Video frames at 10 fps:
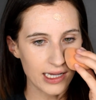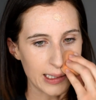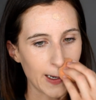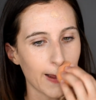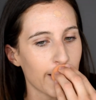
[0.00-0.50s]

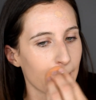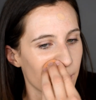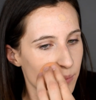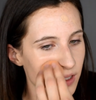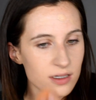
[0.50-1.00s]
and
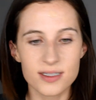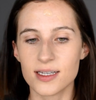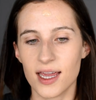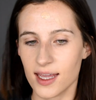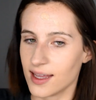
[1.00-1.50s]
bills
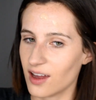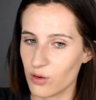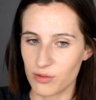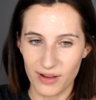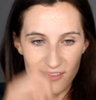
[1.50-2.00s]
and hanging out
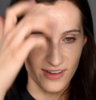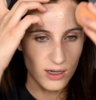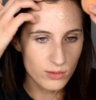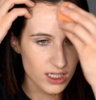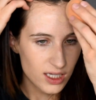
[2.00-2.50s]
with my
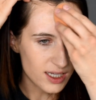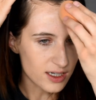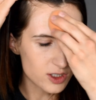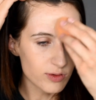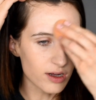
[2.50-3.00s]
family
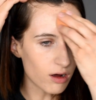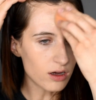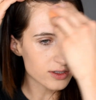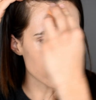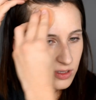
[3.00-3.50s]
and doing
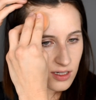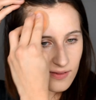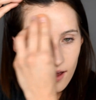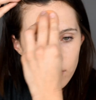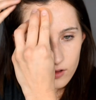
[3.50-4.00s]
all sorts of
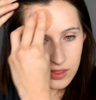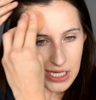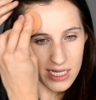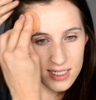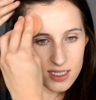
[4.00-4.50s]
other
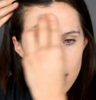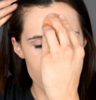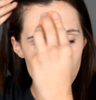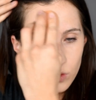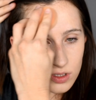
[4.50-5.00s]
things.
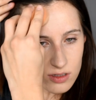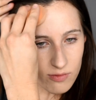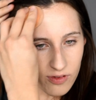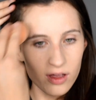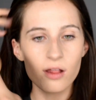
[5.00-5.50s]
And most
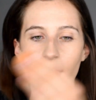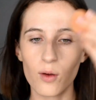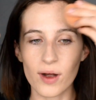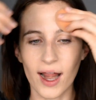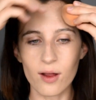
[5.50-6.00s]
of,
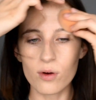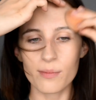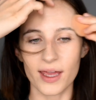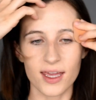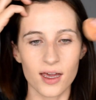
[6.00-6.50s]
when I wear
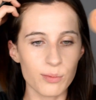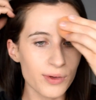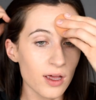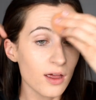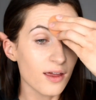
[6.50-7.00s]
makeup,
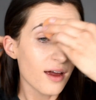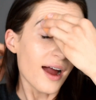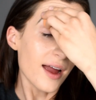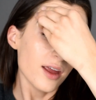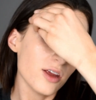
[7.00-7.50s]

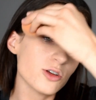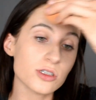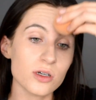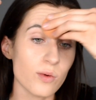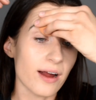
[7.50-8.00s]
I
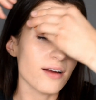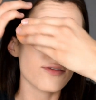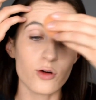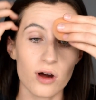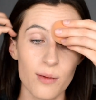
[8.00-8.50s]
usually wear it
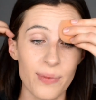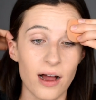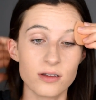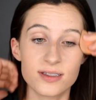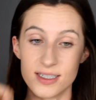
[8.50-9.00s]
for
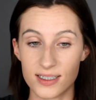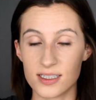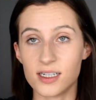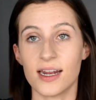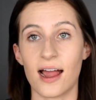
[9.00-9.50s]
about
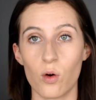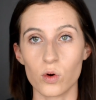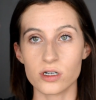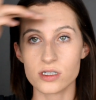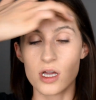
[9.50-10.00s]
16
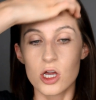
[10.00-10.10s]
hours.